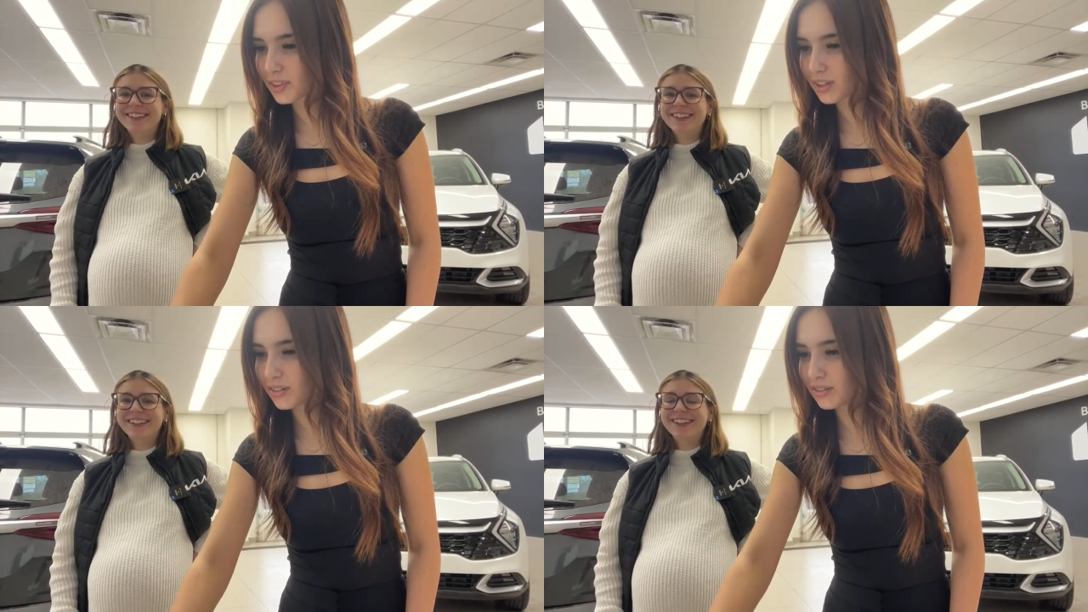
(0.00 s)

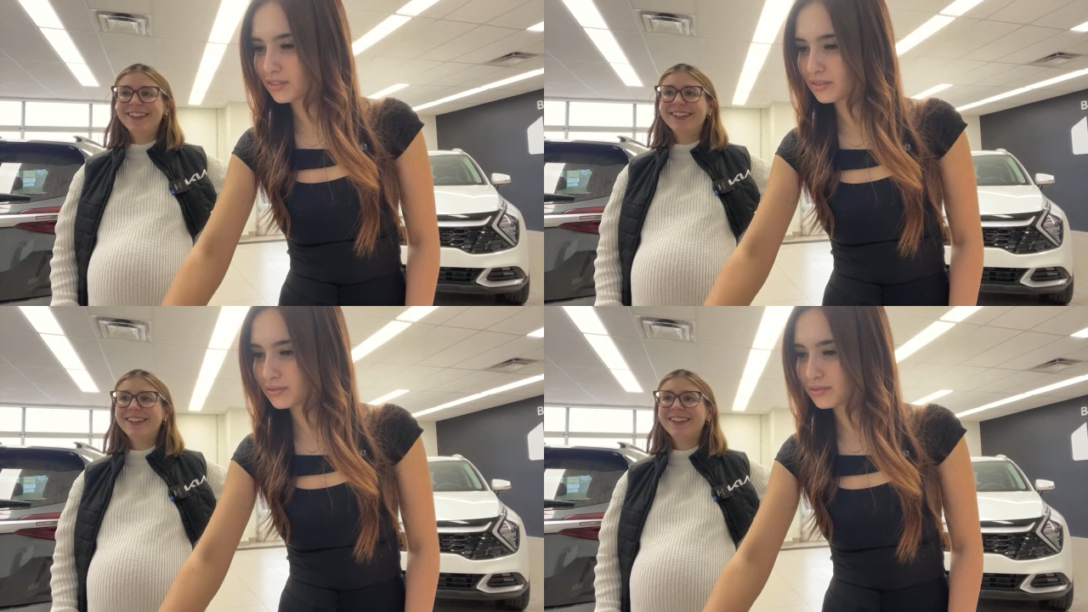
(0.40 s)

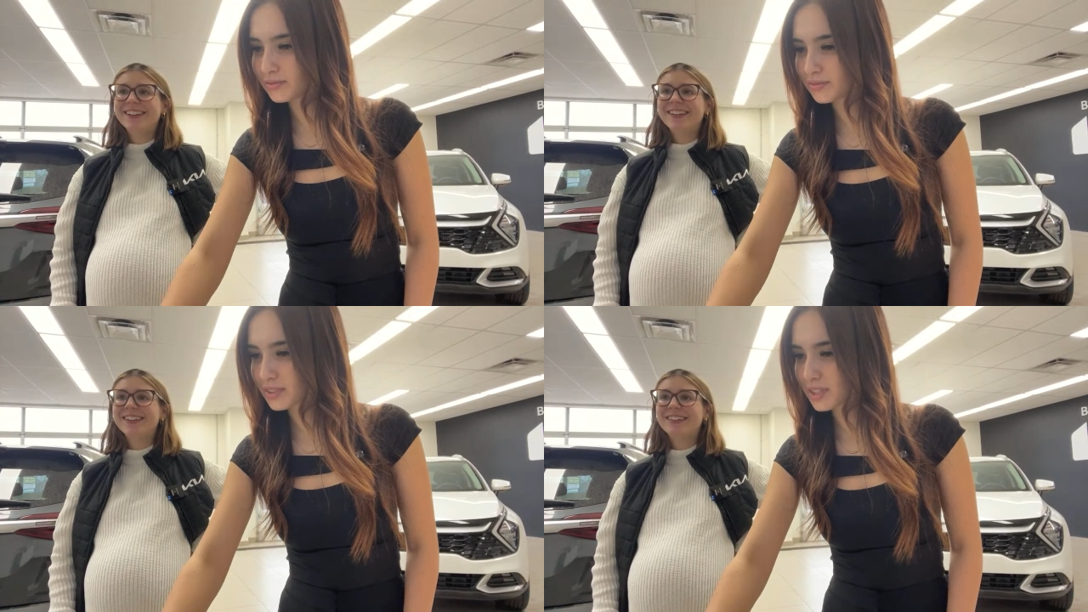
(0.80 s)
Speaker 1: Oh,
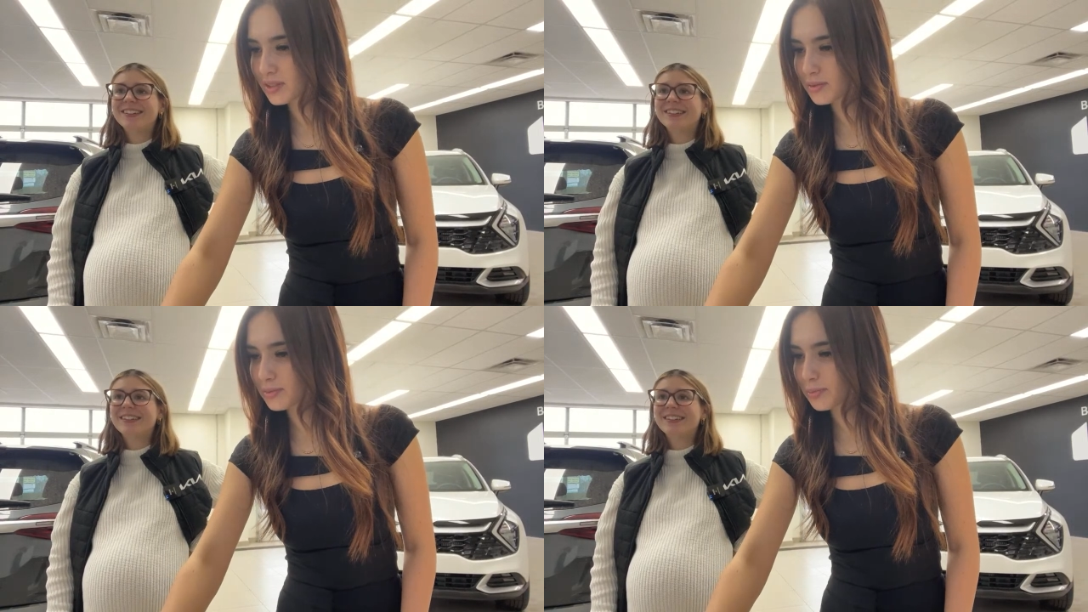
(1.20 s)

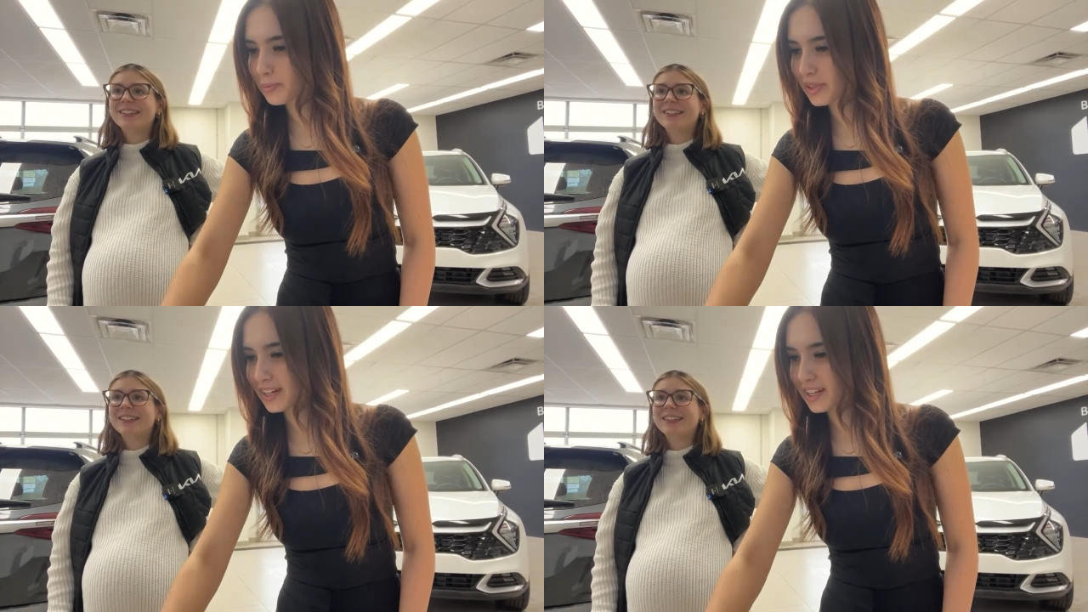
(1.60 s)

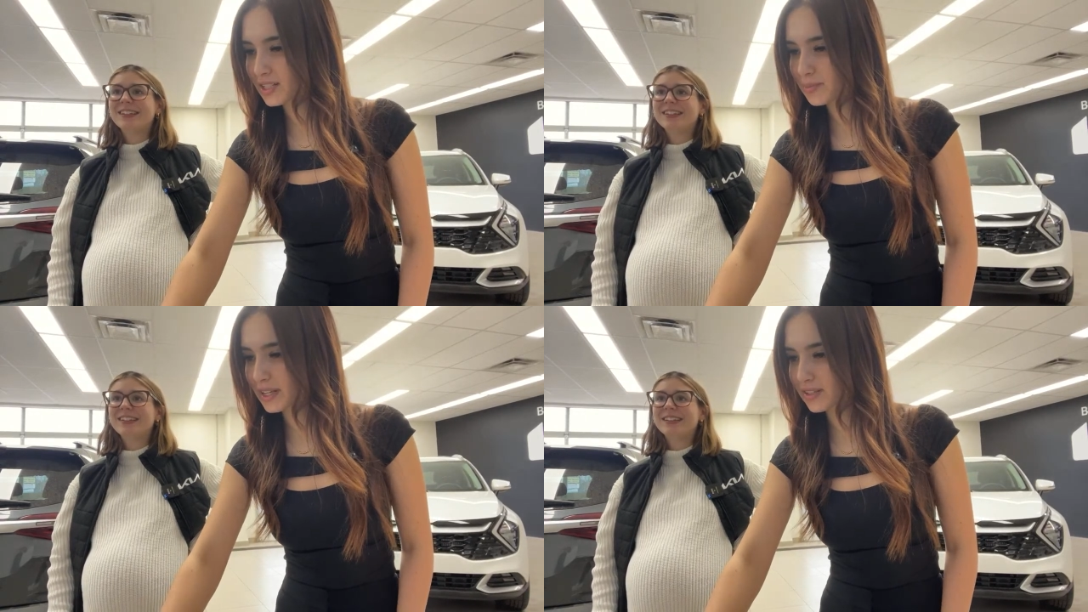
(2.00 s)
plenty
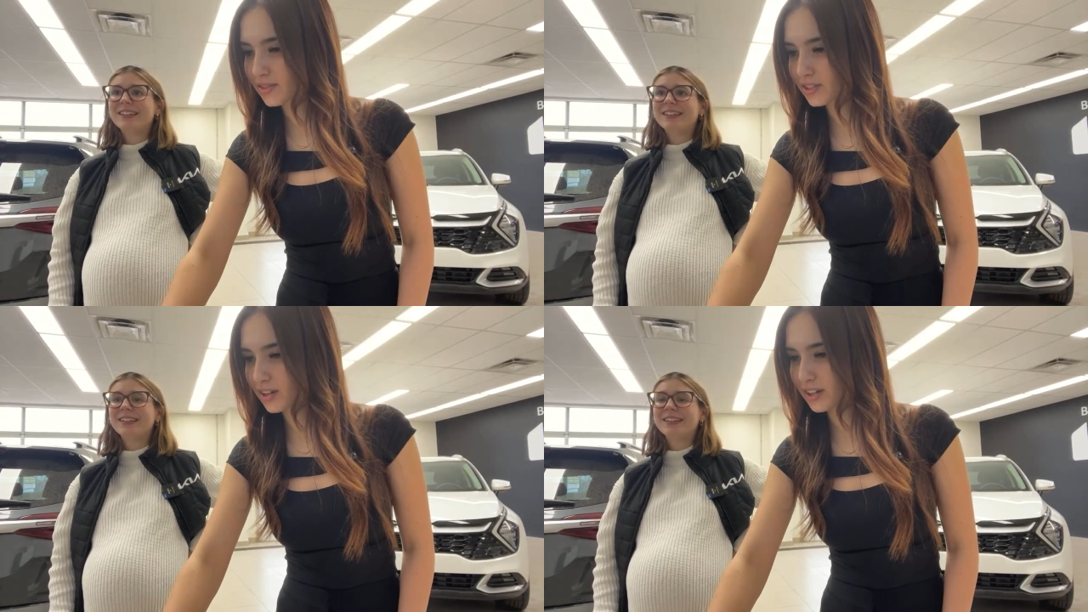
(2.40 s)
of space
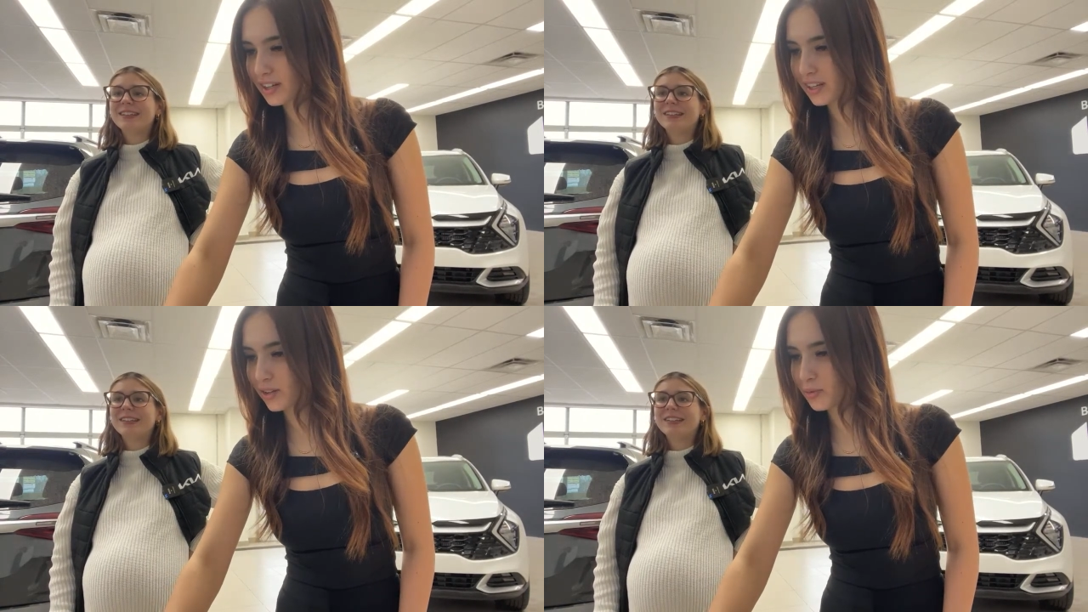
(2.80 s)
for
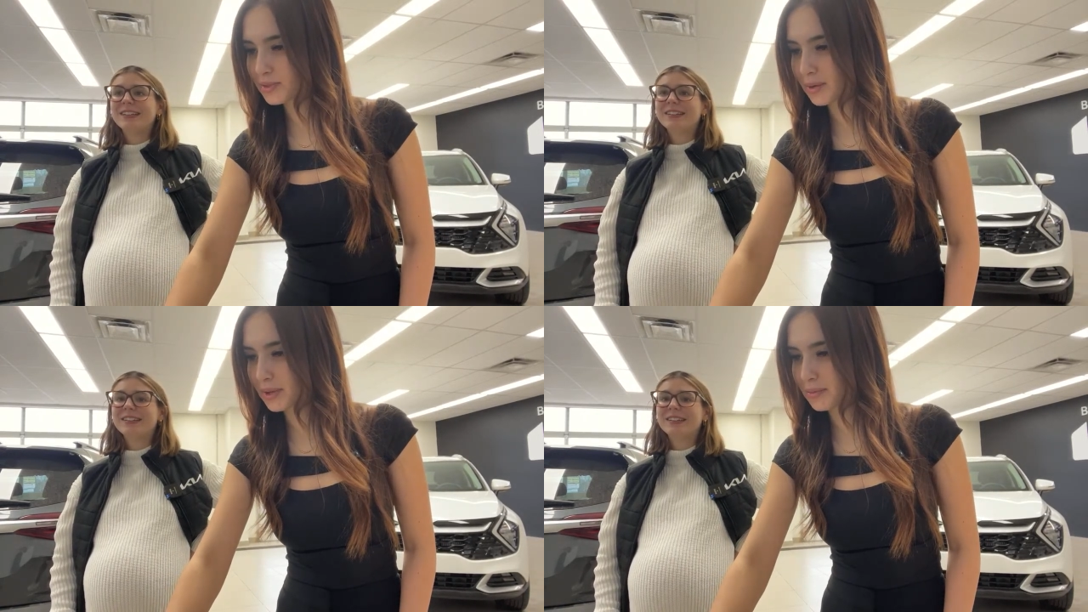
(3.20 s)
dogging.
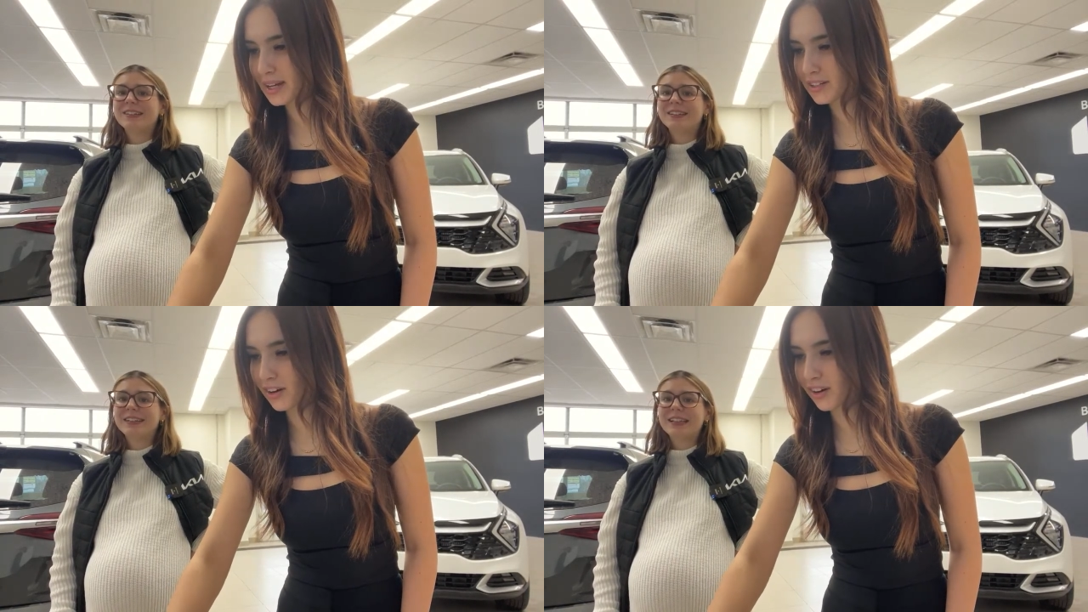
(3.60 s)
Oops, I mean
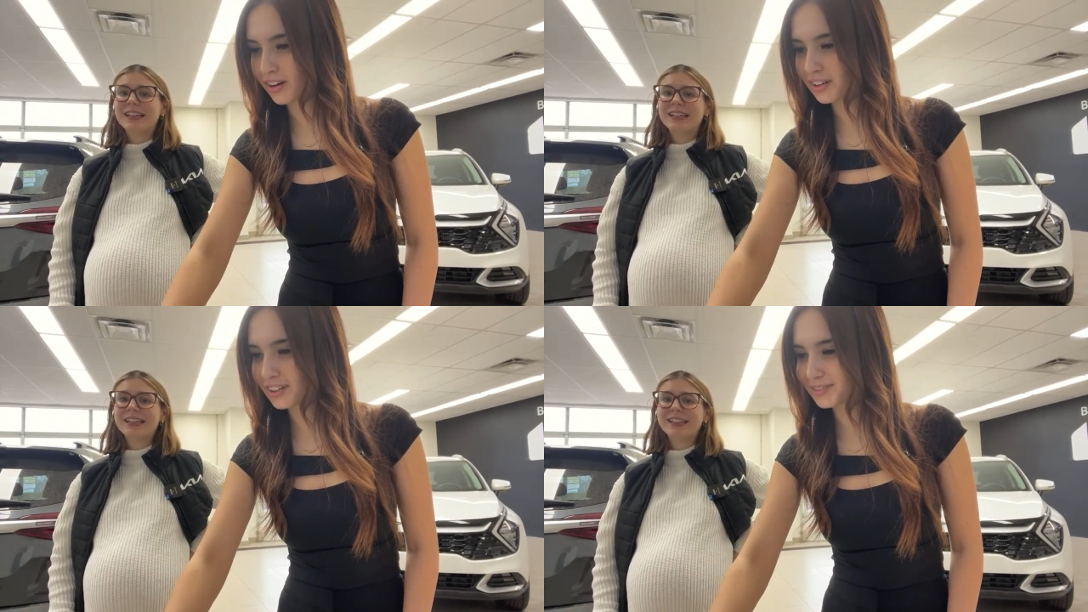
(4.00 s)
my
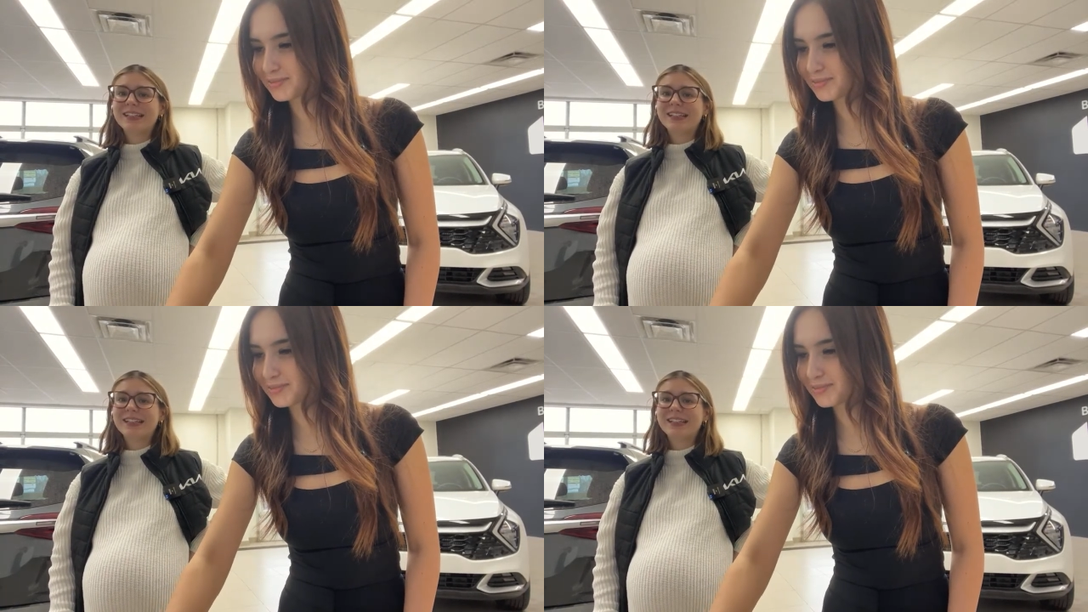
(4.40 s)
dog.